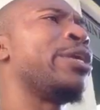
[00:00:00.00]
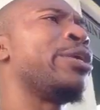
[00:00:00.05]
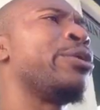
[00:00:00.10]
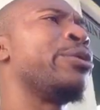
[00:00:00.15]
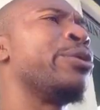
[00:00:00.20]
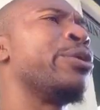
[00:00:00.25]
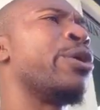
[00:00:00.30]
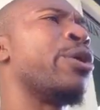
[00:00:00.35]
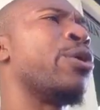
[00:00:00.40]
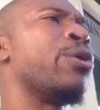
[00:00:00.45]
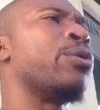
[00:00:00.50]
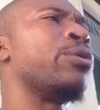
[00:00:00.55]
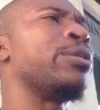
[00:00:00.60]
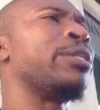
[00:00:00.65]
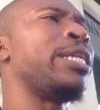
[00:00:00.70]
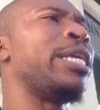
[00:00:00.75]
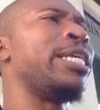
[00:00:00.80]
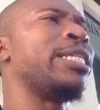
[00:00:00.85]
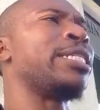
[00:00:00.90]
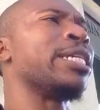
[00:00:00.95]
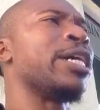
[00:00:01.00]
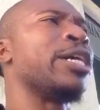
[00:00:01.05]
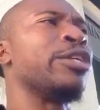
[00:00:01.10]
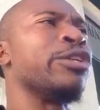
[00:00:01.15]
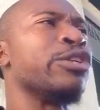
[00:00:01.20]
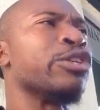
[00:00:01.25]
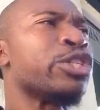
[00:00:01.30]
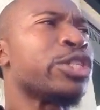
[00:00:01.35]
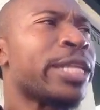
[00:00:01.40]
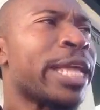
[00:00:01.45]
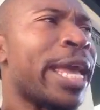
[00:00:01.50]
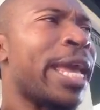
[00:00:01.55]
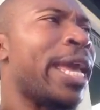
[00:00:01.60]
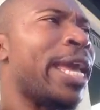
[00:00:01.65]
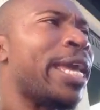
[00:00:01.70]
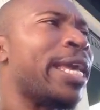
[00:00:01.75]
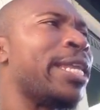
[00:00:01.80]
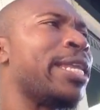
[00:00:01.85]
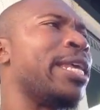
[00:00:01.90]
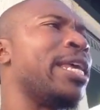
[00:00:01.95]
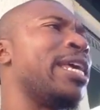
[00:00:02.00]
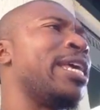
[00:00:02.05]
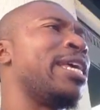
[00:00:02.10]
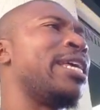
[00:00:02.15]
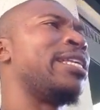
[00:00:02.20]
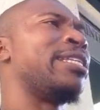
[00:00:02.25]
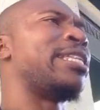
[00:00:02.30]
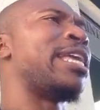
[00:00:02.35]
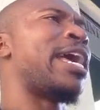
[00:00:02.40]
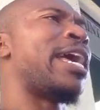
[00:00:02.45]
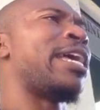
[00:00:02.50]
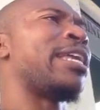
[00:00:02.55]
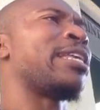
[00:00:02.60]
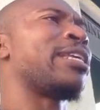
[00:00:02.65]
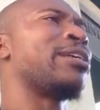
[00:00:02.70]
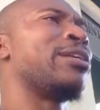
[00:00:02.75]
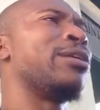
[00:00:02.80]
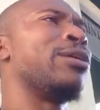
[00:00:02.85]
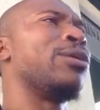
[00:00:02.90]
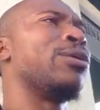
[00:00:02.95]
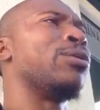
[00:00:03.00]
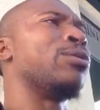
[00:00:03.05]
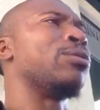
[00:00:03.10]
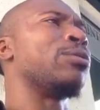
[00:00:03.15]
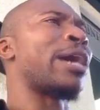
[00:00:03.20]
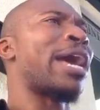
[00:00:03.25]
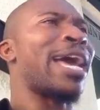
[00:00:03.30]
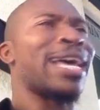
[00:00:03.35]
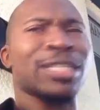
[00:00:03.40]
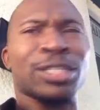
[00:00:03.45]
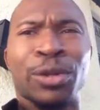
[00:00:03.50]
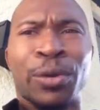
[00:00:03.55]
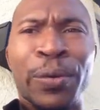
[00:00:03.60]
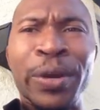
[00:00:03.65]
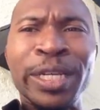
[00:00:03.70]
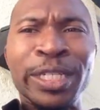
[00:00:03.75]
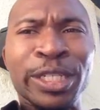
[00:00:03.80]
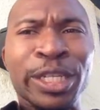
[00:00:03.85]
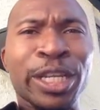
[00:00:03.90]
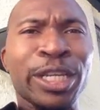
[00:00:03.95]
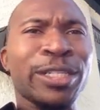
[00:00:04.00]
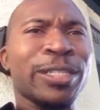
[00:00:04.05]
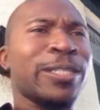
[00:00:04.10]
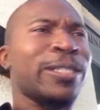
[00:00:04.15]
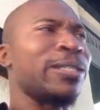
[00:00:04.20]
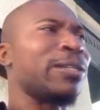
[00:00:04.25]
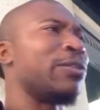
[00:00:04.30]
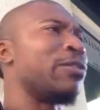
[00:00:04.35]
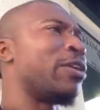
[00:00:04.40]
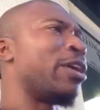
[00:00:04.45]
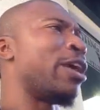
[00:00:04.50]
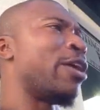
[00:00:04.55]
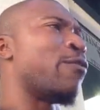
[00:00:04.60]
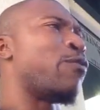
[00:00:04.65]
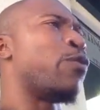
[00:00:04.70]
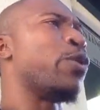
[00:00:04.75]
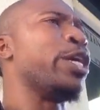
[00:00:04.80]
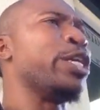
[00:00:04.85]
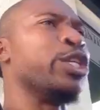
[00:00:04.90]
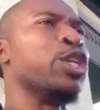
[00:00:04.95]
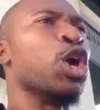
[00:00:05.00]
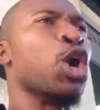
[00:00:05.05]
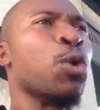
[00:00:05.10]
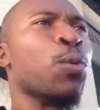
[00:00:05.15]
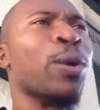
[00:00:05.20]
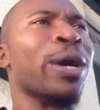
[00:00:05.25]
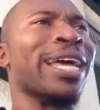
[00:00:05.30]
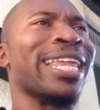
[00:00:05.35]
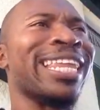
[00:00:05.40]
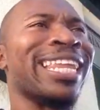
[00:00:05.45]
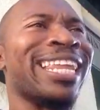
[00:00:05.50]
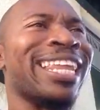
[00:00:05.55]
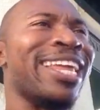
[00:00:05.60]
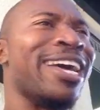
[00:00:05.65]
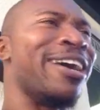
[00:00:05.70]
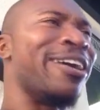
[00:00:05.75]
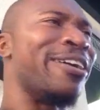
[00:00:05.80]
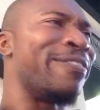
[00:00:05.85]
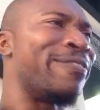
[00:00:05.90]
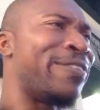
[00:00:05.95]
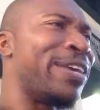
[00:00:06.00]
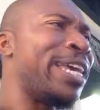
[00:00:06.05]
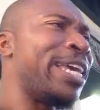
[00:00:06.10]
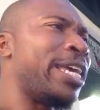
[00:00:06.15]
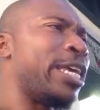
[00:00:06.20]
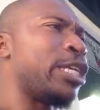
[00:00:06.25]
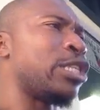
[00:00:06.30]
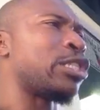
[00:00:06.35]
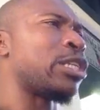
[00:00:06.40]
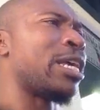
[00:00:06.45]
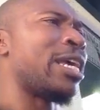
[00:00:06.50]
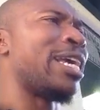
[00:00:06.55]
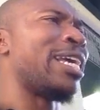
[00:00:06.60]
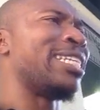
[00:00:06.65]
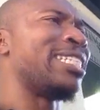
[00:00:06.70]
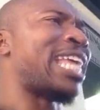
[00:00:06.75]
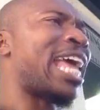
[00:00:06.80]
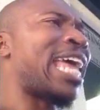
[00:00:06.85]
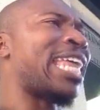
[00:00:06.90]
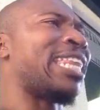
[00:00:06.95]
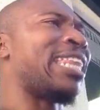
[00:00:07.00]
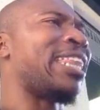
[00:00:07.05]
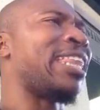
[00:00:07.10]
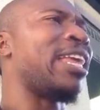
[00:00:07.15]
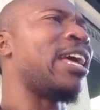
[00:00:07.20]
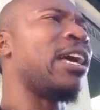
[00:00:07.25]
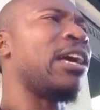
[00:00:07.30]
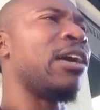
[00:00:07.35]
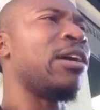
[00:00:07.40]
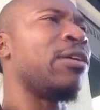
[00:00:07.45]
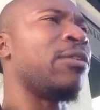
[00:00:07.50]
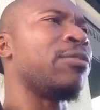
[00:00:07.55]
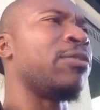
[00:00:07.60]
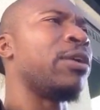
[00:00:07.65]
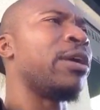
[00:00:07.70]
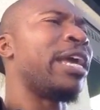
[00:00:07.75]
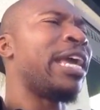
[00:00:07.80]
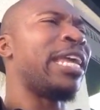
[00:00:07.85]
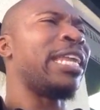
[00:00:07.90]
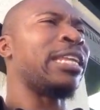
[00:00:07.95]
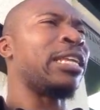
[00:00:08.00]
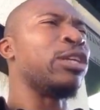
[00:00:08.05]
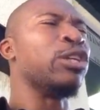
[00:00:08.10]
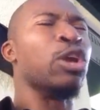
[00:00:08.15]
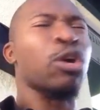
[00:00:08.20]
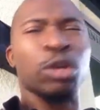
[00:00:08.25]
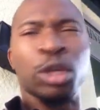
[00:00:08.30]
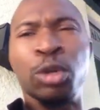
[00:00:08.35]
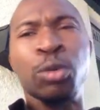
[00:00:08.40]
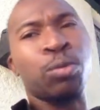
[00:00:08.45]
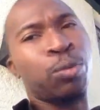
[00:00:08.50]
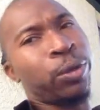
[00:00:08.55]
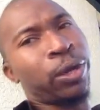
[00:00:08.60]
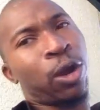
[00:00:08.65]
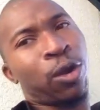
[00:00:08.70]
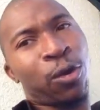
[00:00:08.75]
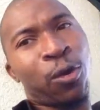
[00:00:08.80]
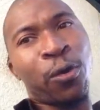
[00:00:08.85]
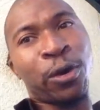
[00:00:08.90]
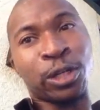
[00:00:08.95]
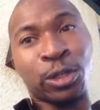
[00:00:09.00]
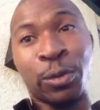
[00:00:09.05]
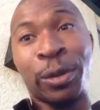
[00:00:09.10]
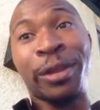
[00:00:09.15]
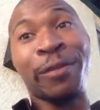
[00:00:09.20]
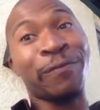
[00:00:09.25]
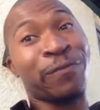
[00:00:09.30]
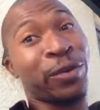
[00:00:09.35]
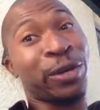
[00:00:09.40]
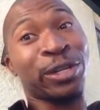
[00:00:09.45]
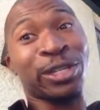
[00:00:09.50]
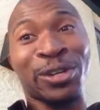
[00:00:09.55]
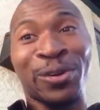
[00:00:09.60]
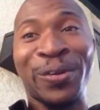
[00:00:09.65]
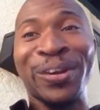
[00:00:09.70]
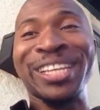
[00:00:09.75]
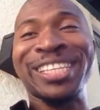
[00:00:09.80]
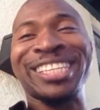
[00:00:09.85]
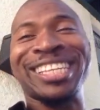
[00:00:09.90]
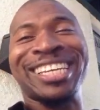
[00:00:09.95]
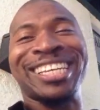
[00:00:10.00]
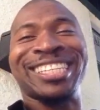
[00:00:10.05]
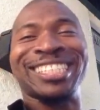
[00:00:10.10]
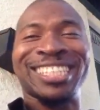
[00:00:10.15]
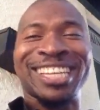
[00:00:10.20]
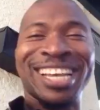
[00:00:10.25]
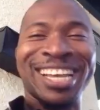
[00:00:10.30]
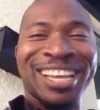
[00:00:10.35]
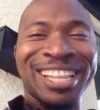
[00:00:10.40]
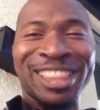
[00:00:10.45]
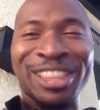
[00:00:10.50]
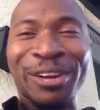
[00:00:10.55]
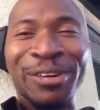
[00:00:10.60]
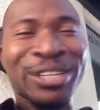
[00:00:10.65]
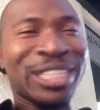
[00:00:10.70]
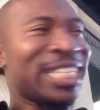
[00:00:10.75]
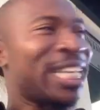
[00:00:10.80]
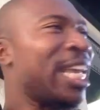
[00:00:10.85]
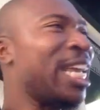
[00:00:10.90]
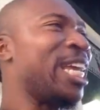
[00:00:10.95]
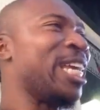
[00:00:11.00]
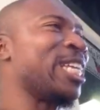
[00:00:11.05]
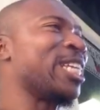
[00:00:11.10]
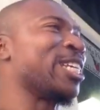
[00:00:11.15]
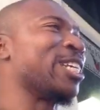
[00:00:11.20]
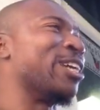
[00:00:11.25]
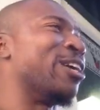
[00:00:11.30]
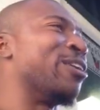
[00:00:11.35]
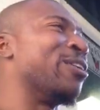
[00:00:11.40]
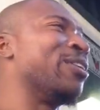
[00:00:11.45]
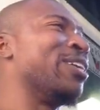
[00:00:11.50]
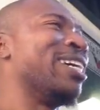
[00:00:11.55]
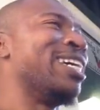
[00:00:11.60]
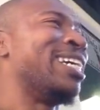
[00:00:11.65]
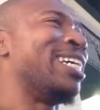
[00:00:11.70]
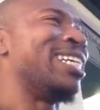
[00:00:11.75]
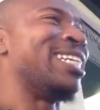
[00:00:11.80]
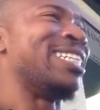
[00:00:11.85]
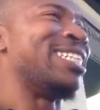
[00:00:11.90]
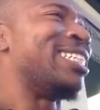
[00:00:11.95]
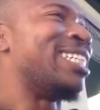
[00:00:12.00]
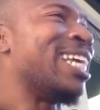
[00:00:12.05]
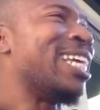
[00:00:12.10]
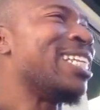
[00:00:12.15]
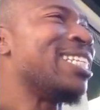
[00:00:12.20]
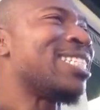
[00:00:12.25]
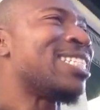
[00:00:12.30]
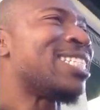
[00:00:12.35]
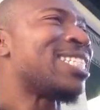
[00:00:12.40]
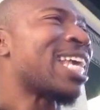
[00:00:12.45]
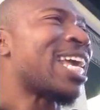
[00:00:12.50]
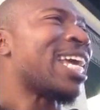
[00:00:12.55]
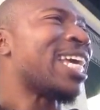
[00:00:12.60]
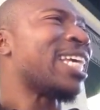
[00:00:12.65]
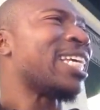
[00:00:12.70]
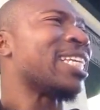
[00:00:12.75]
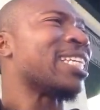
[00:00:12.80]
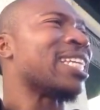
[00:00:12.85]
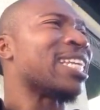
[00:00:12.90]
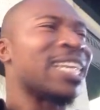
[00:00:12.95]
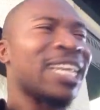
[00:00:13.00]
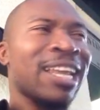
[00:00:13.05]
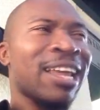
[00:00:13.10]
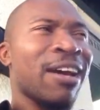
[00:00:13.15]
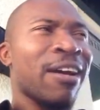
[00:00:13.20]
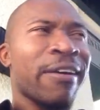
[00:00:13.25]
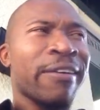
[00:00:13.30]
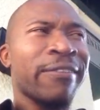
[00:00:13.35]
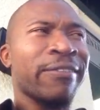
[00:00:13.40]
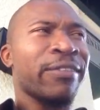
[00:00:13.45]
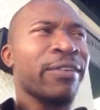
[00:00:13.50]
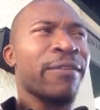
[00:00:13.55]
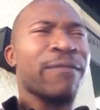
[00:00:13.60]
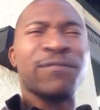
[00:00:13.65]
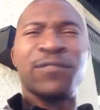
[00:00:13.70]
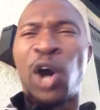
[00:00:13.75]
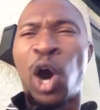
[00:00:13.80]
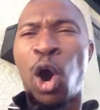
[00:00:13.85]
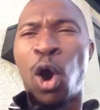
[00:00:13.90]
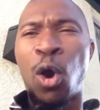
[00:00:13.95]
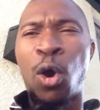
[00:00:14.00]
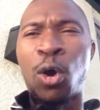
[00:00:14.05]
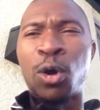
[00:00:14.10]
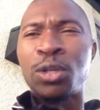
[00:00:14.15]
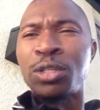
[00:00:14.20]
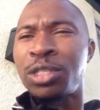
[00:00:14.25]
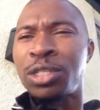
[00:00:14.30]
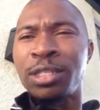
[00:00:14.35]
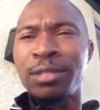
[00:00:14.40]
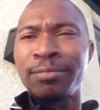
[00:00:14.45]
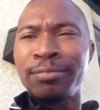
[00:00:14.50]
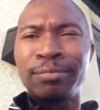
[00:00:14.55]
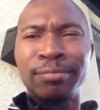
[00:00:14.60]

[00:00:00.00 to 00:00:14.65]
you know, need to understand that, you know, as Christians, if we know what love is, that love, and, you know, you, of course, reading 1 Corinthians 13, you know, didn't say love falls.